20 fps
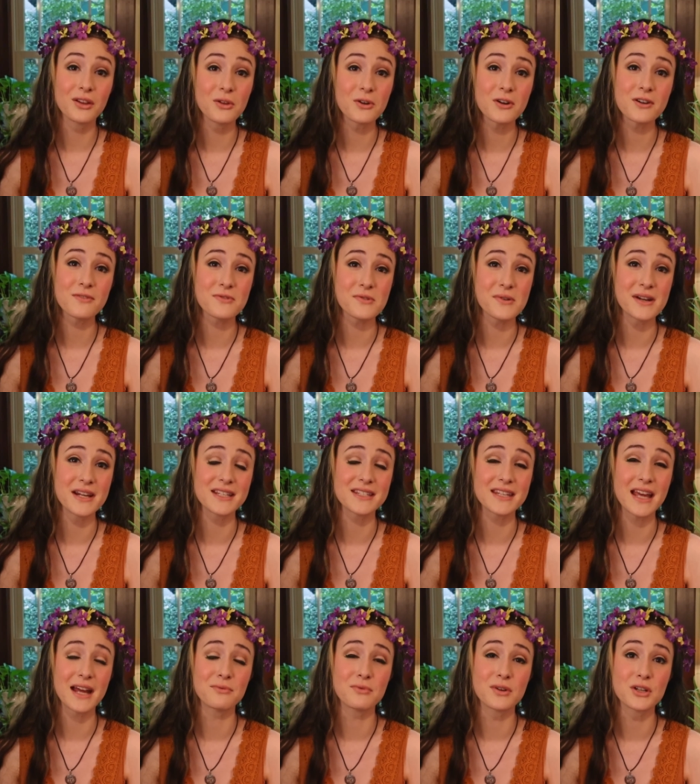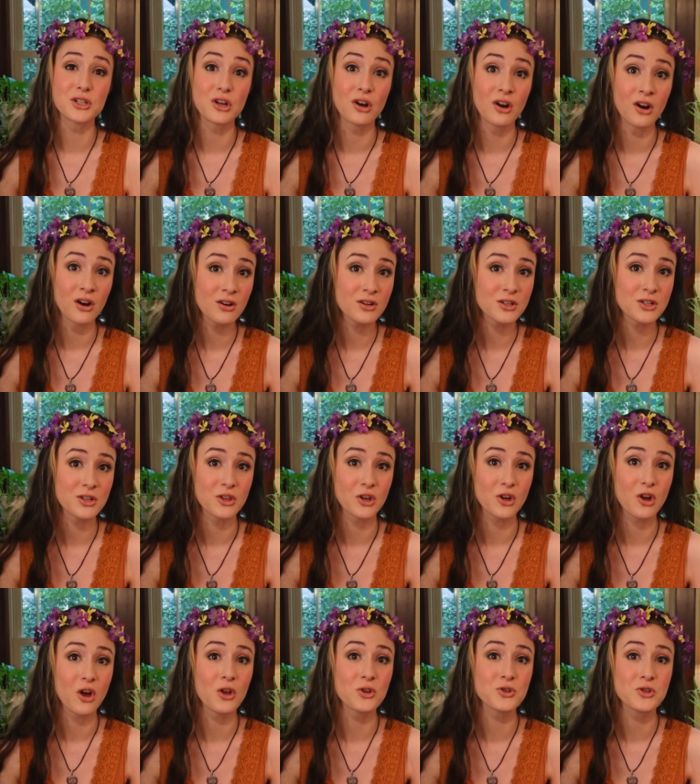Lord of the Rings had returned to the
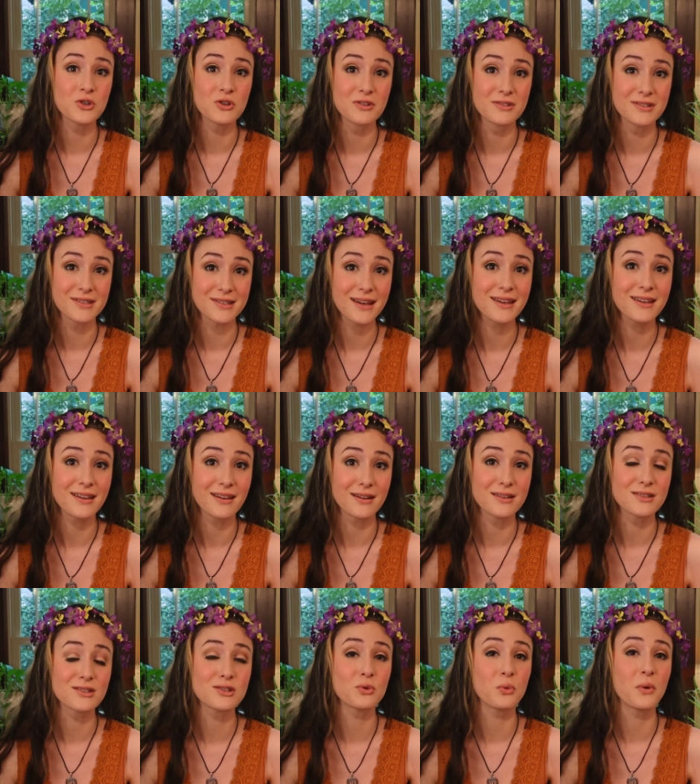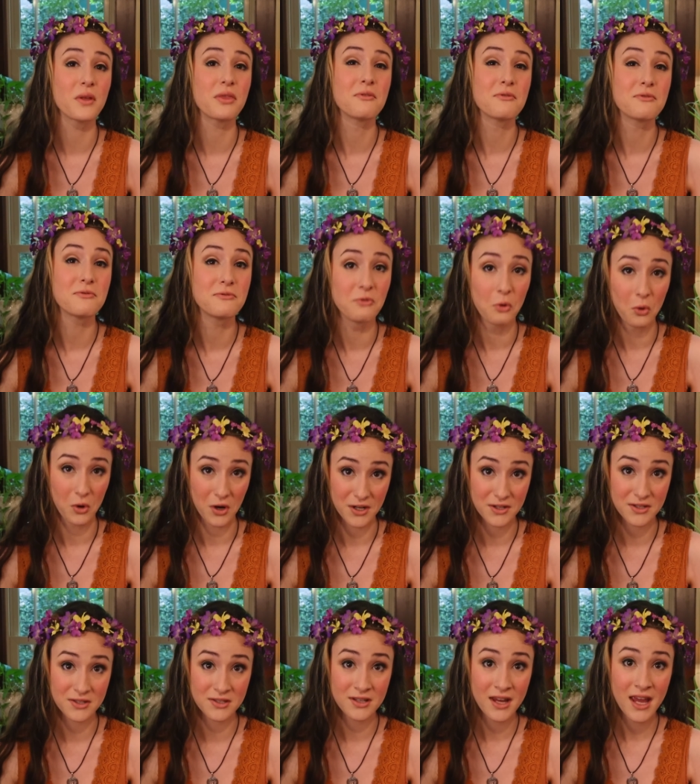cultural zeitgeist with
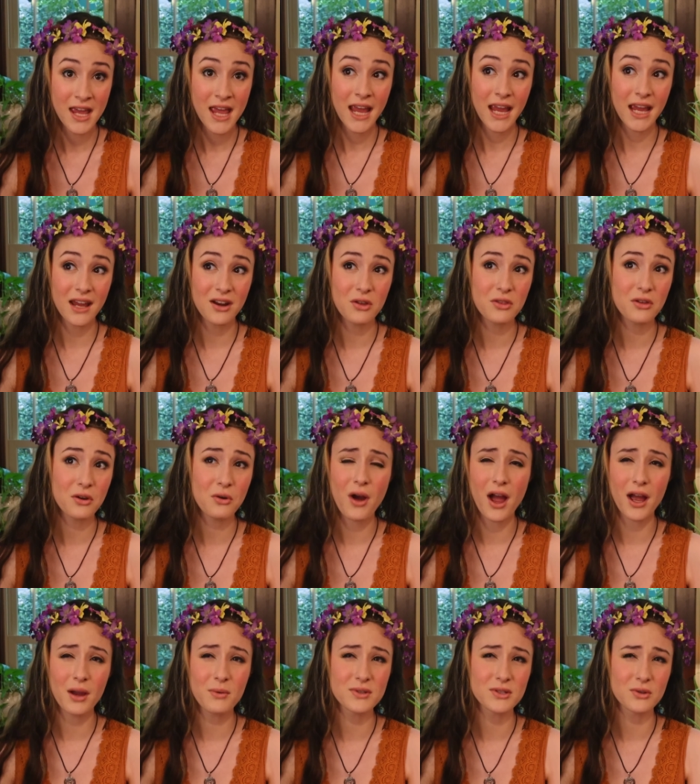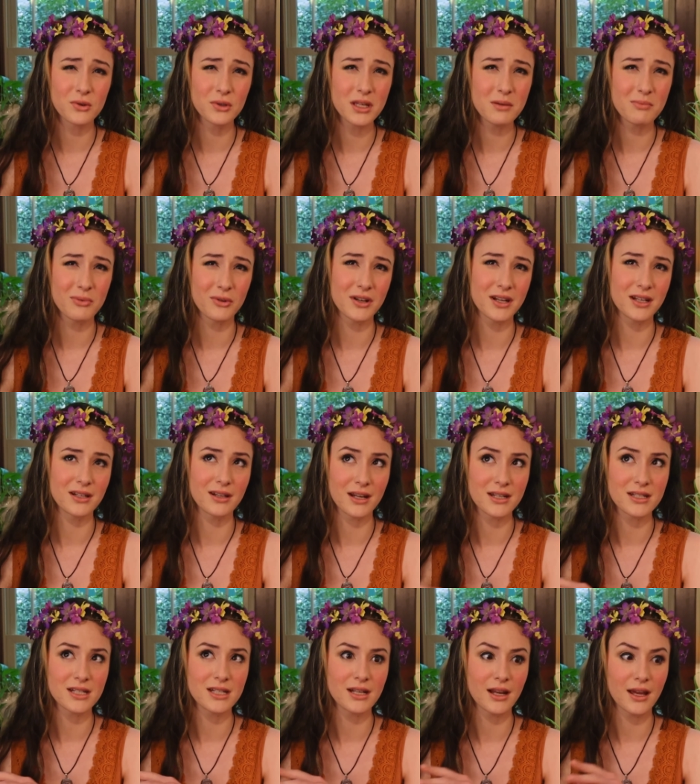force, and although I was only born in
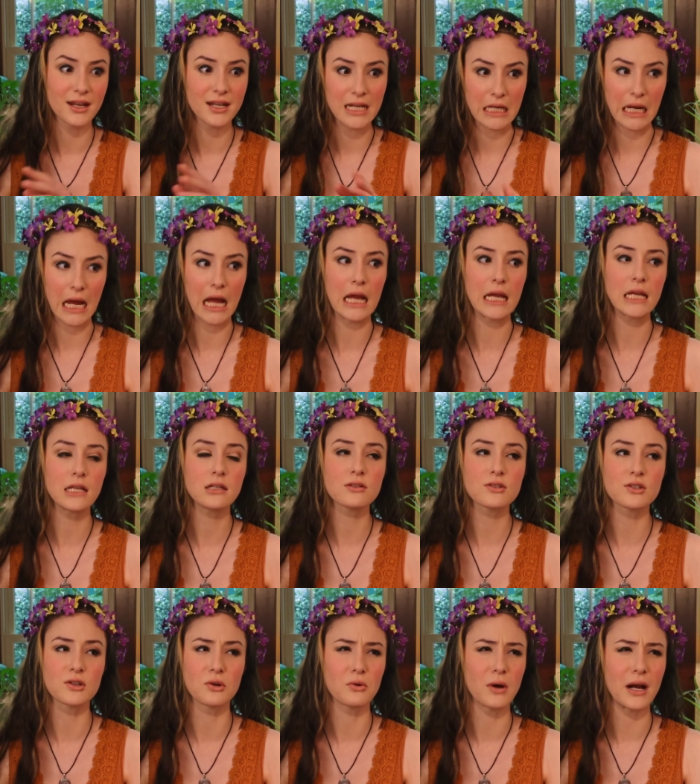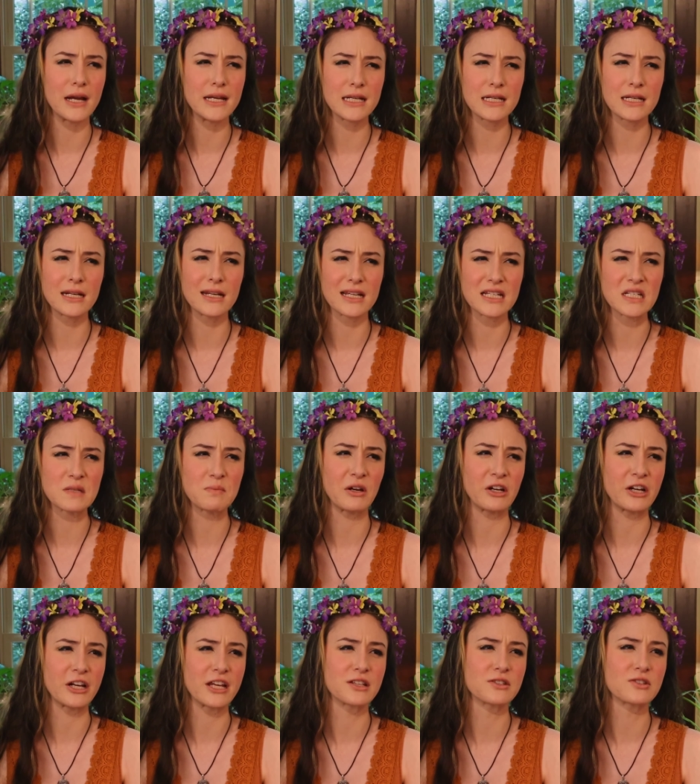nineteen ninety-nine, so I didn't
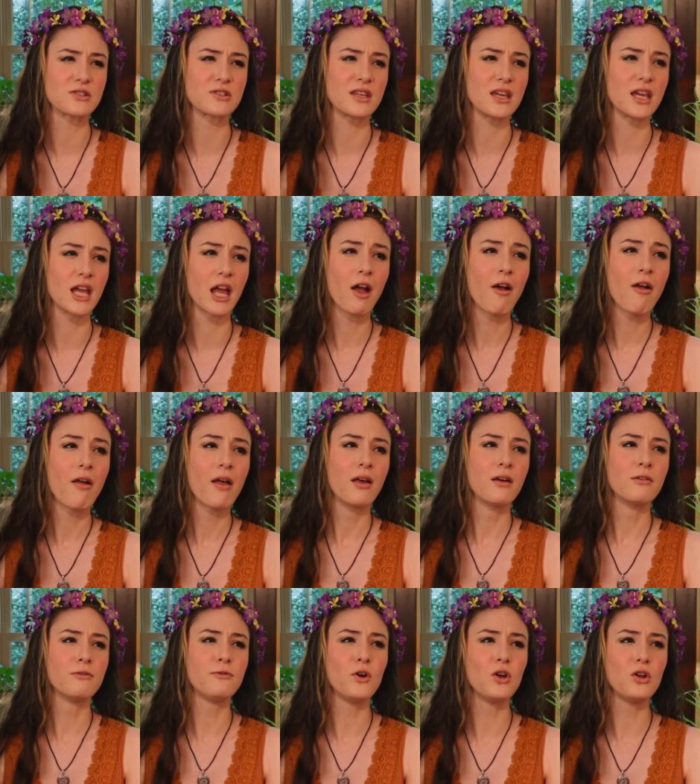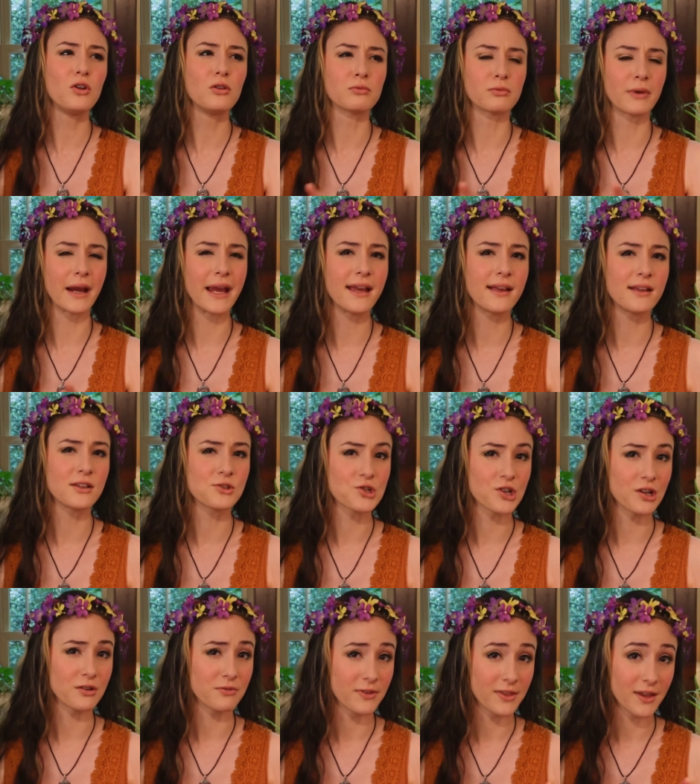experience the full range
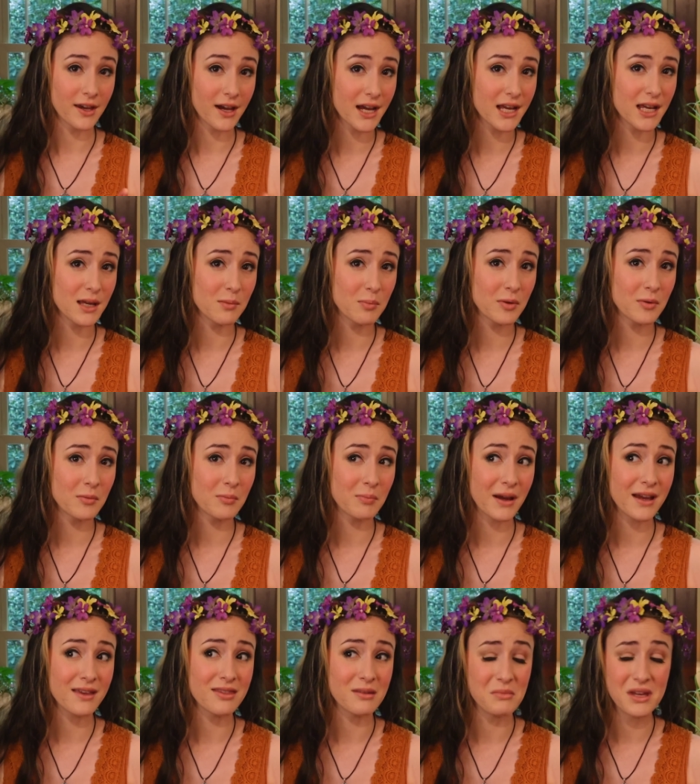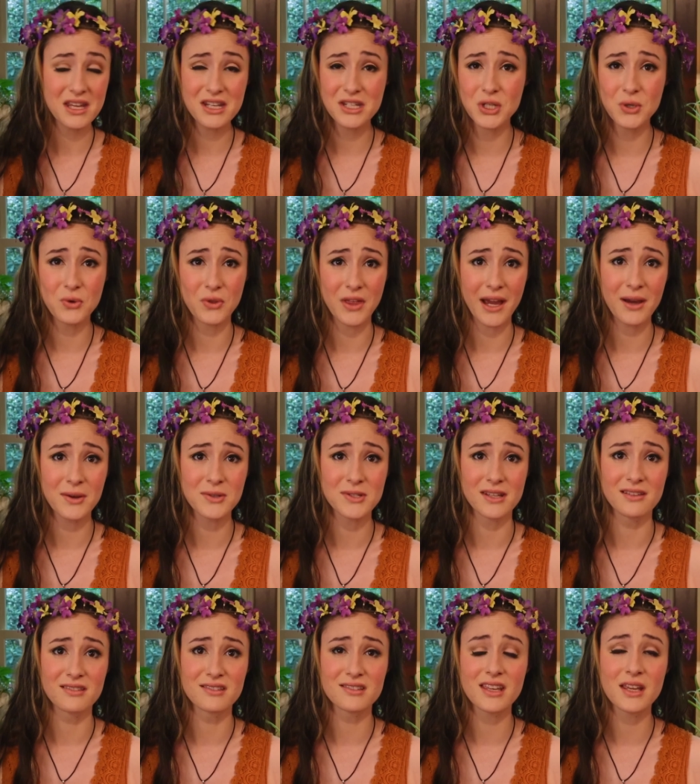of the hype, by the mid two
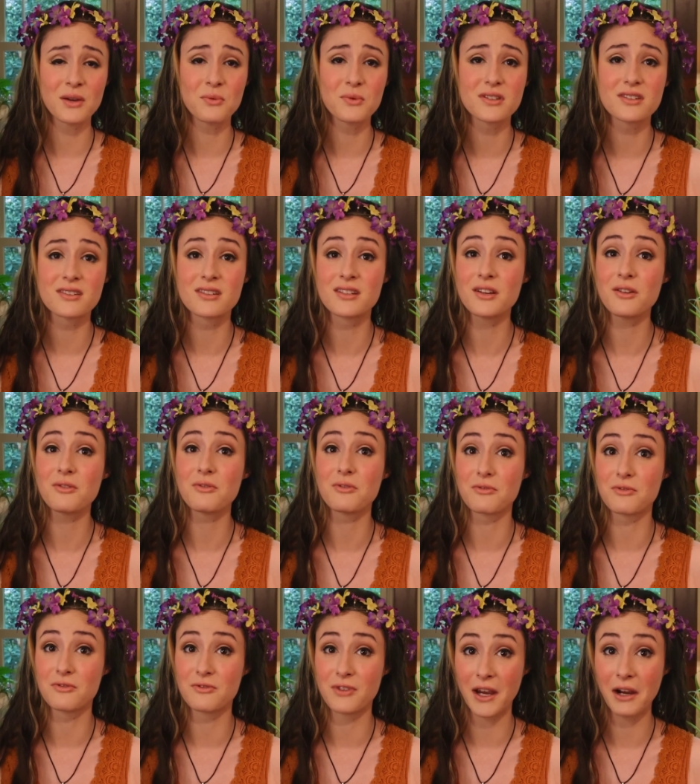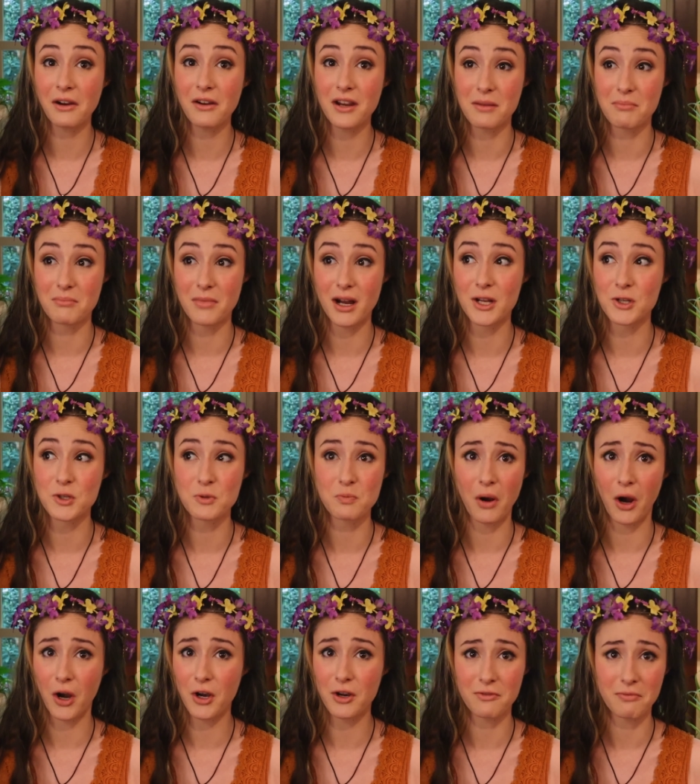thousands, it was still very much
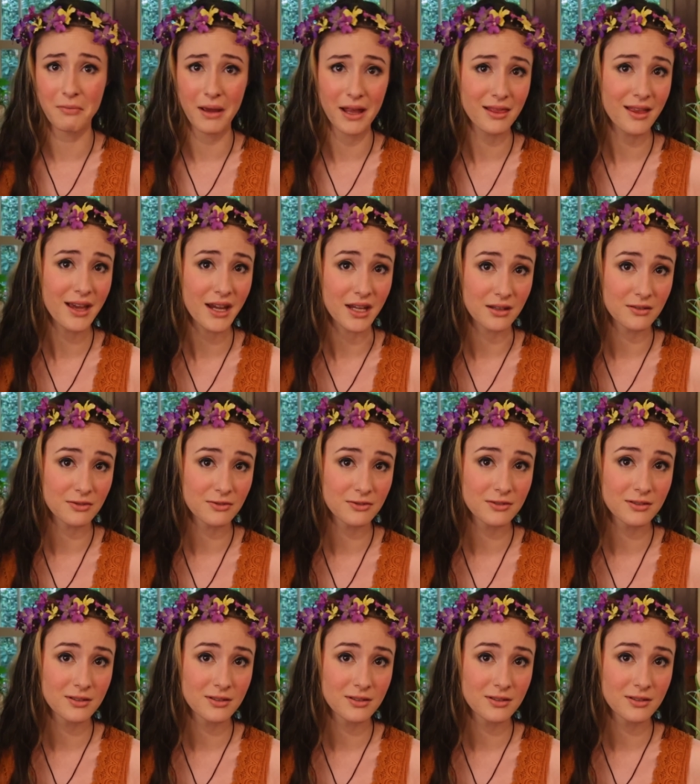part of my life.